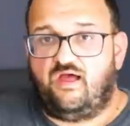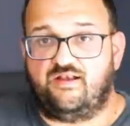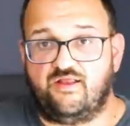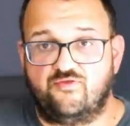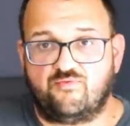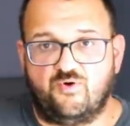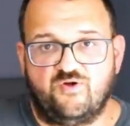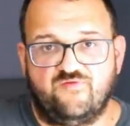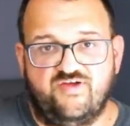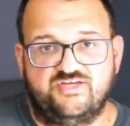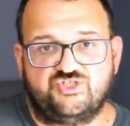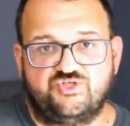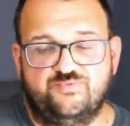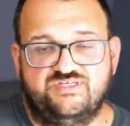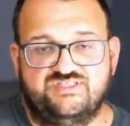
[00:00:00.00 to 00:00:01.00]
Another
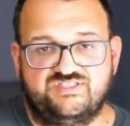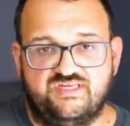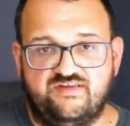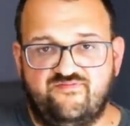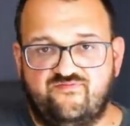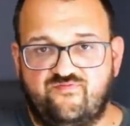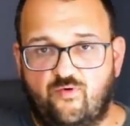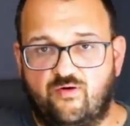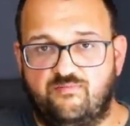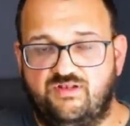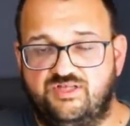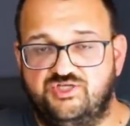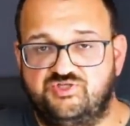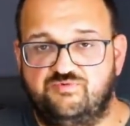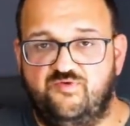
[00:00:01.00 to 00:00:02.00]
motivation we see for
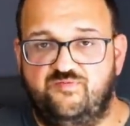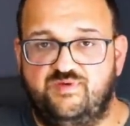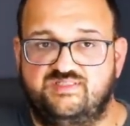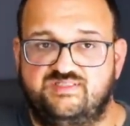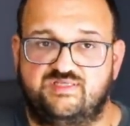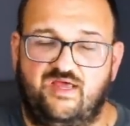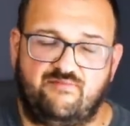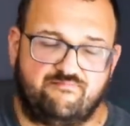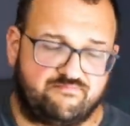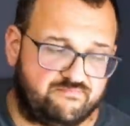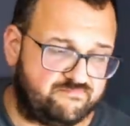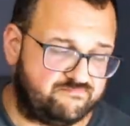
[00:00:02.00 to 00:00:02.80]
militia movements, and,